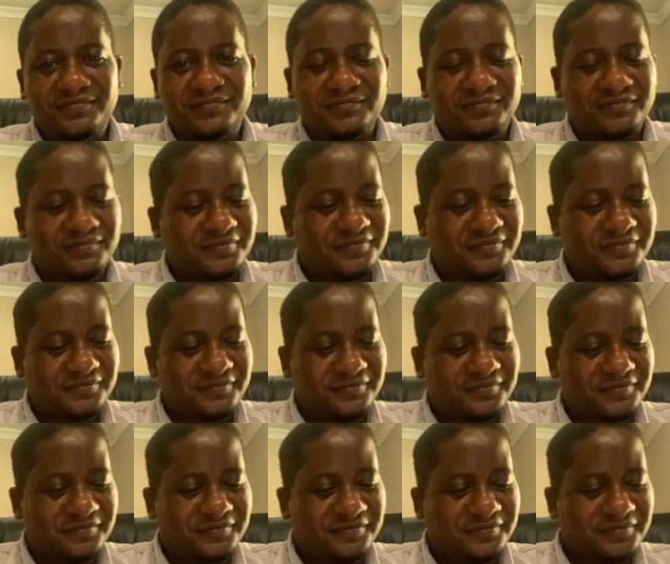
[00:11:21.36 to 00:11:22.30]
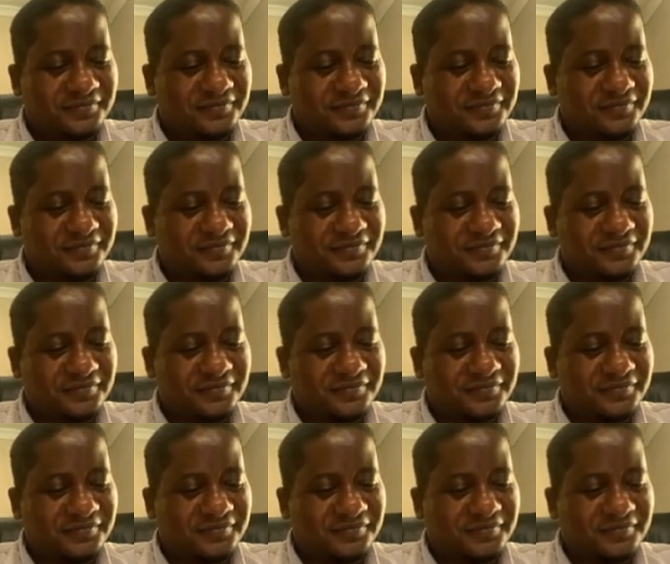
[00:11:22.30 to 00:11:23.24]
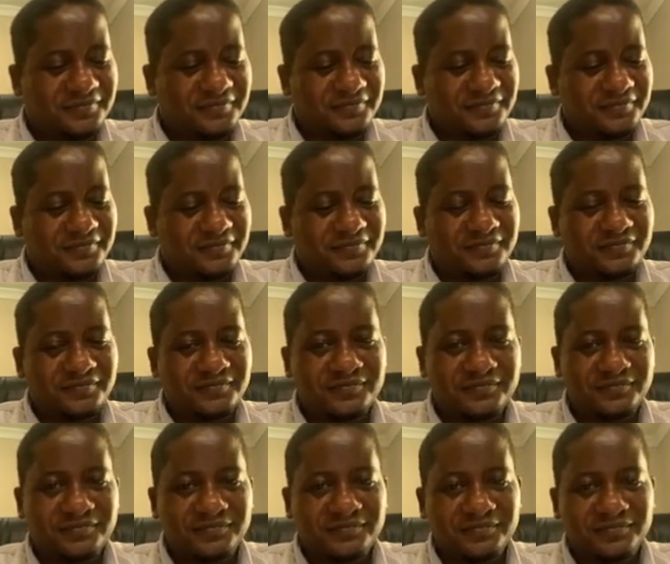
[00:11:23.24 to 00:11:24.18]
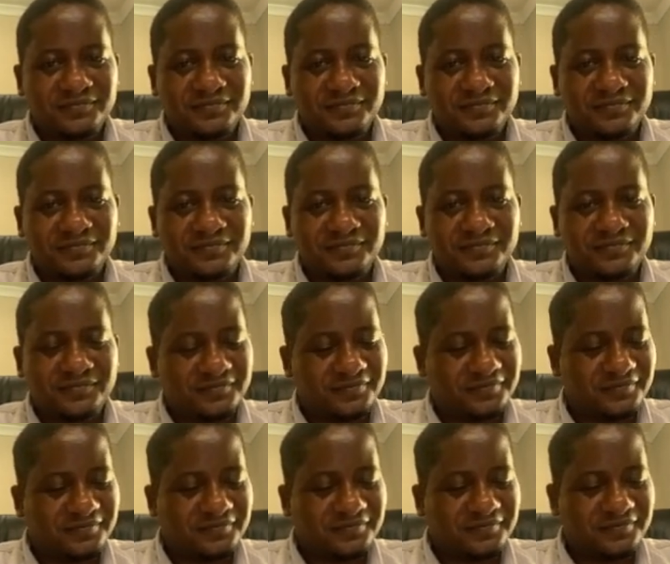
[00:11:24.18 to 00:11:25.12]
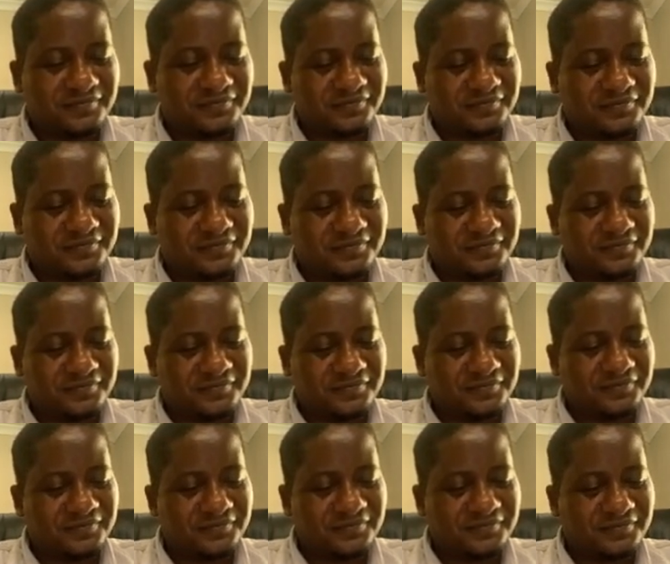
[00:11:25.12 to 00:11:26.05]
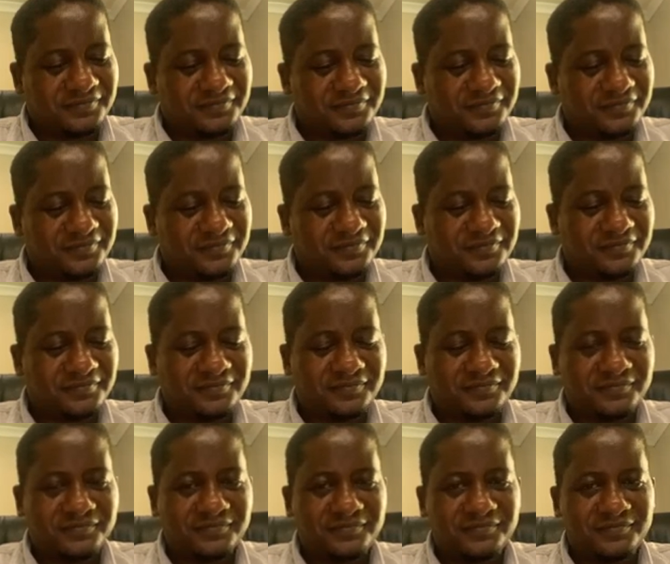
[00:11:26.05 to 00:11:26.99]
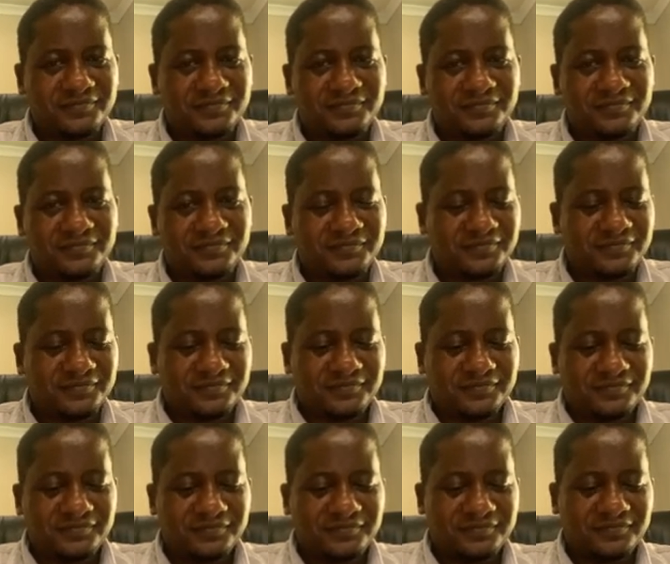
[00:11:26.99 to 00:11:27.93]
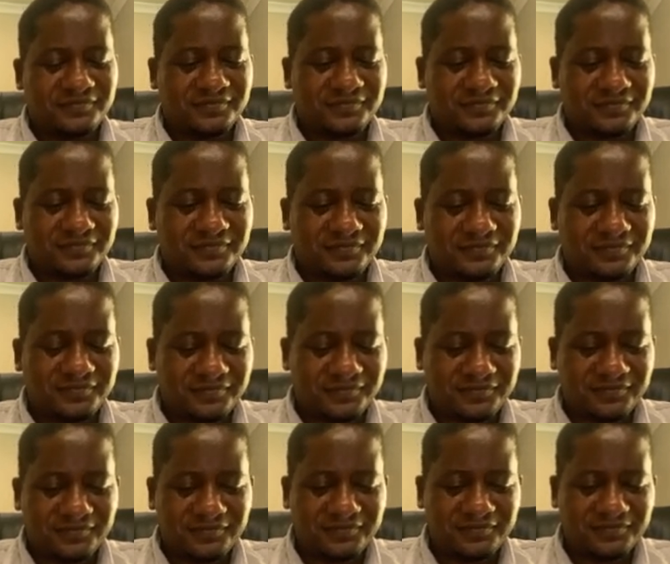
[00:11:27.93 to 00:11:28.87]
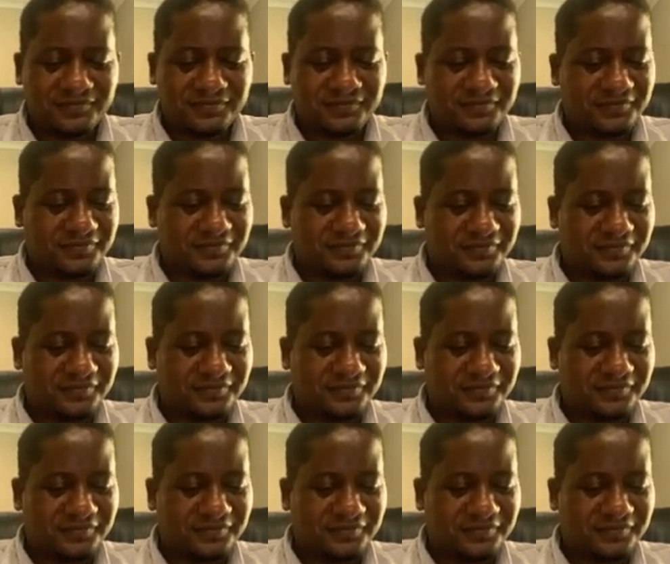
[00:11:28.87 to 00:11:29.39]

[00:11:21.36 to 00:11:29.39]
(not speaking)